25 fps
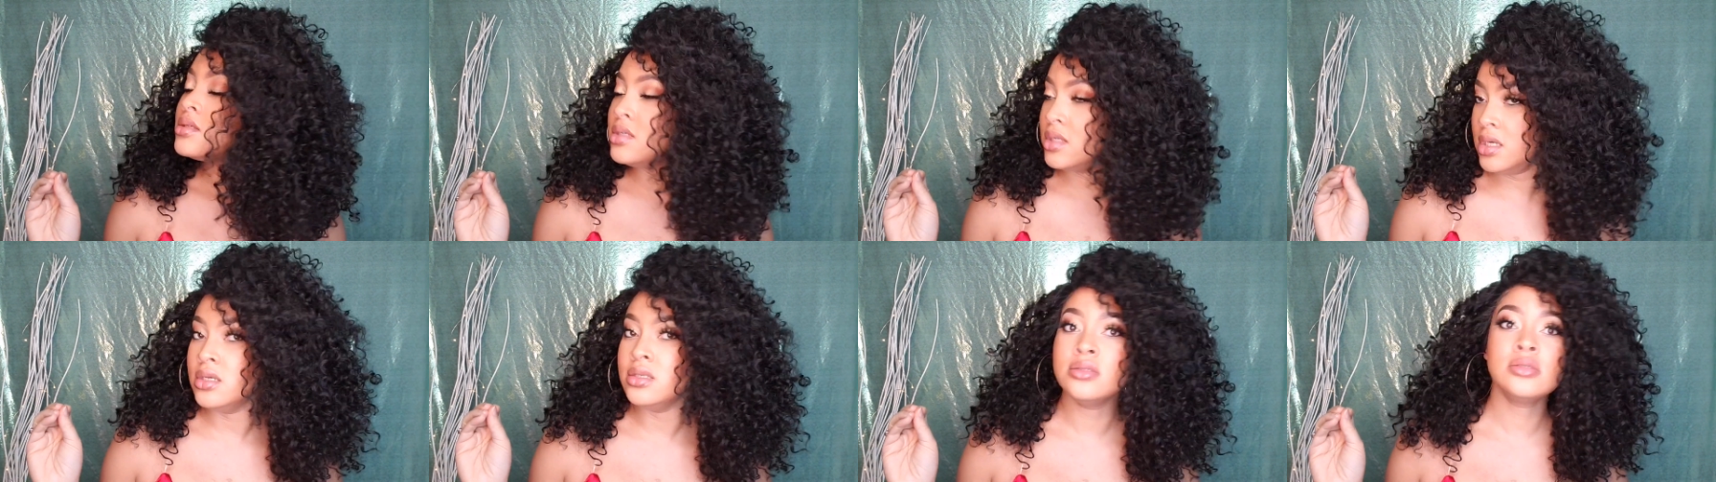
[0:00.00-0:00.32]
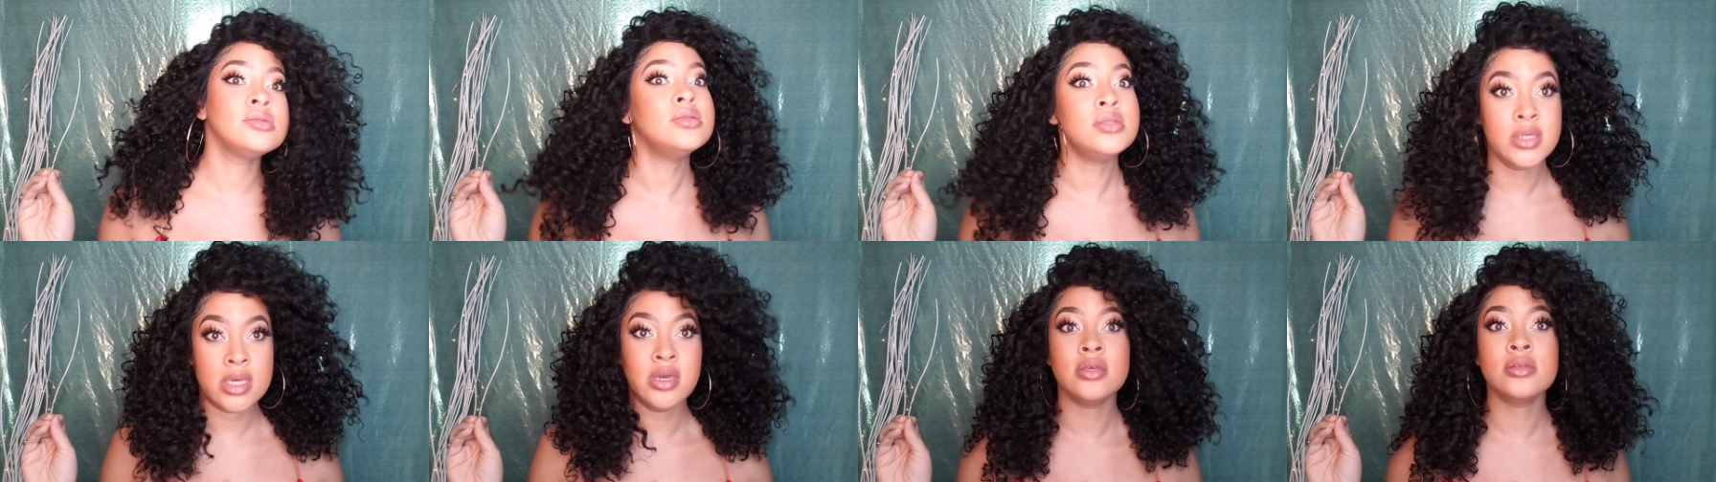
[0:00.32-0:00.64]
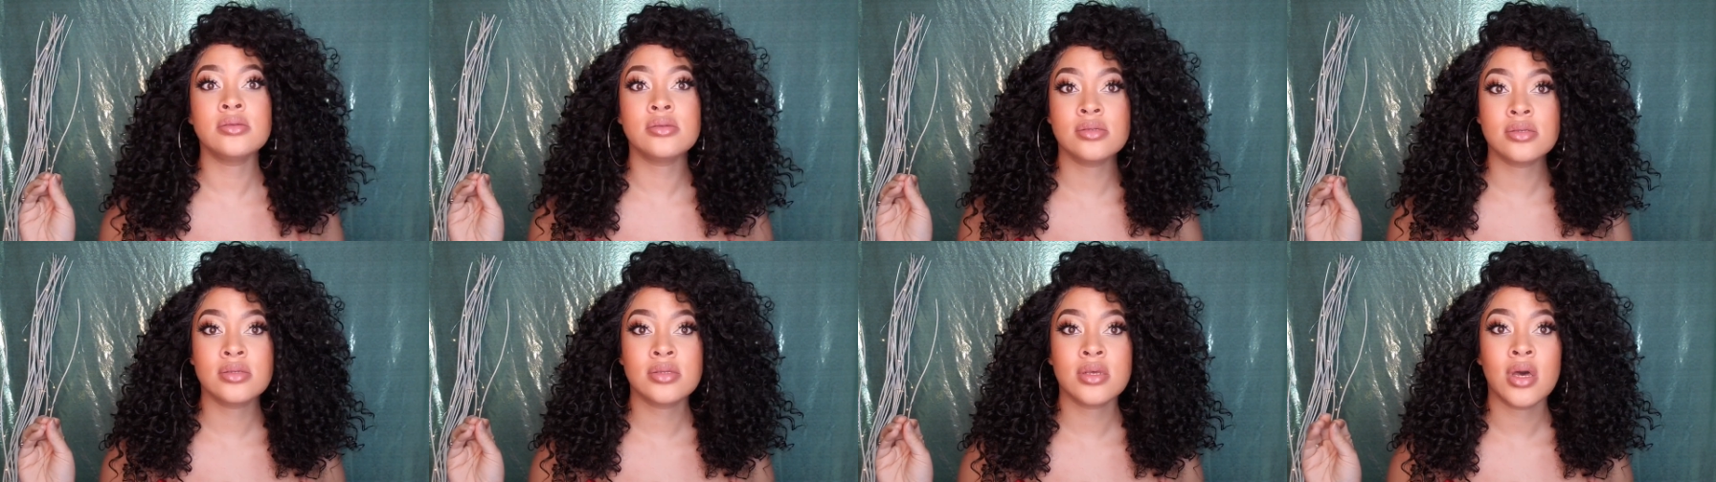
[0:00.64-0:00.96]
dense,
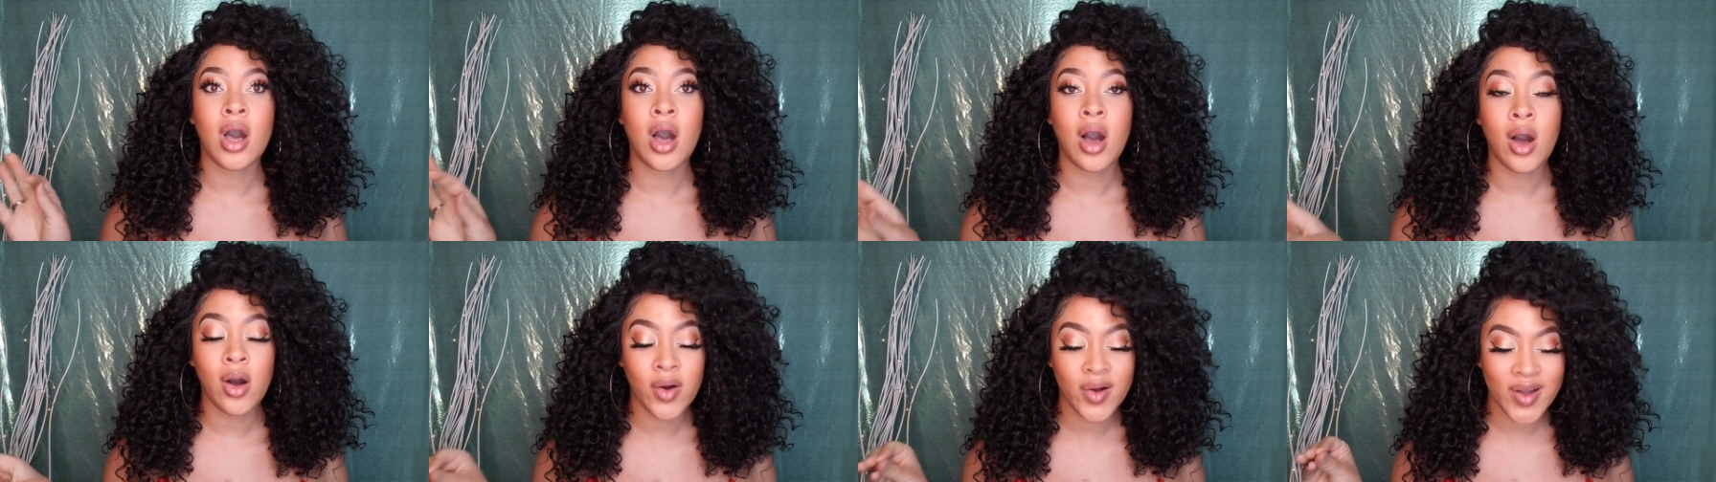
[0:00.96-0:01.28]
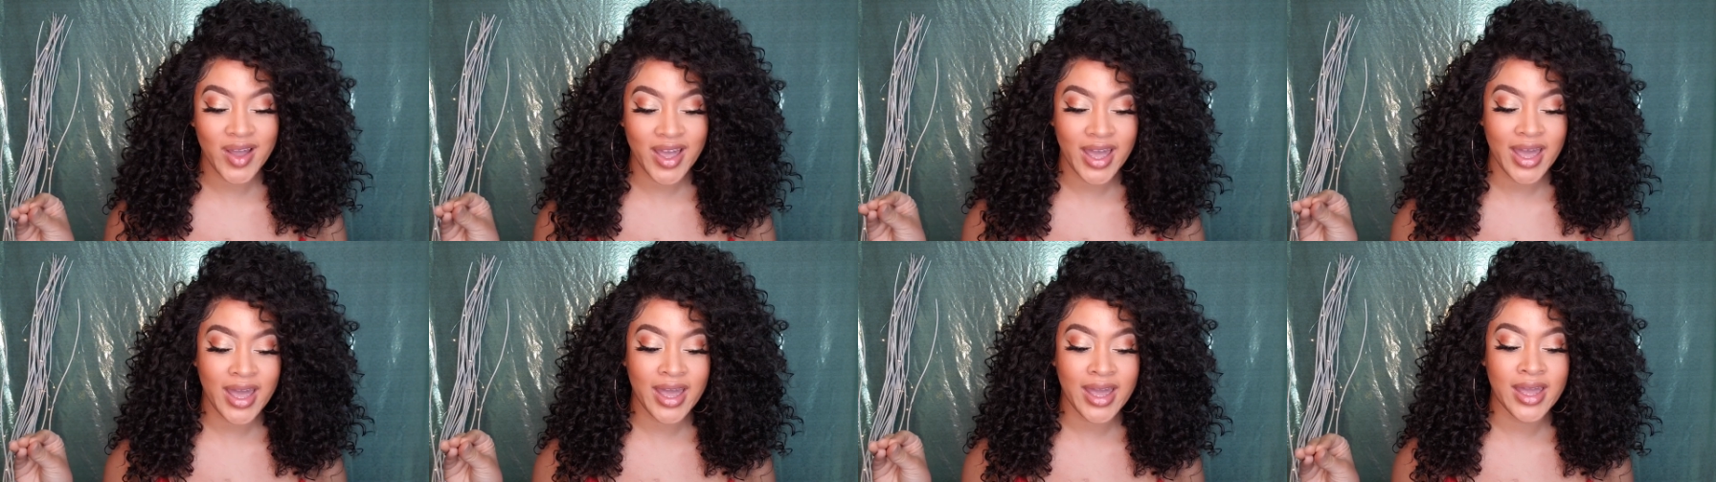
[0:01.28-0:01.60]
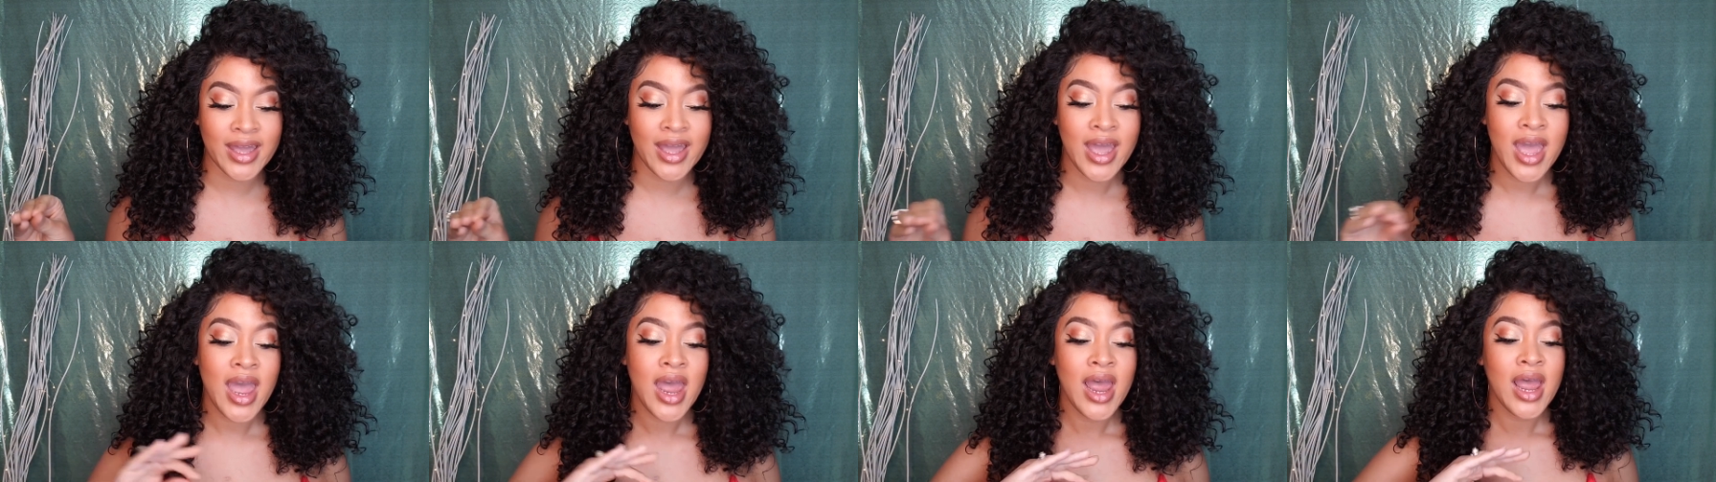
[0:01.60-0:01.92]
dense. Okay.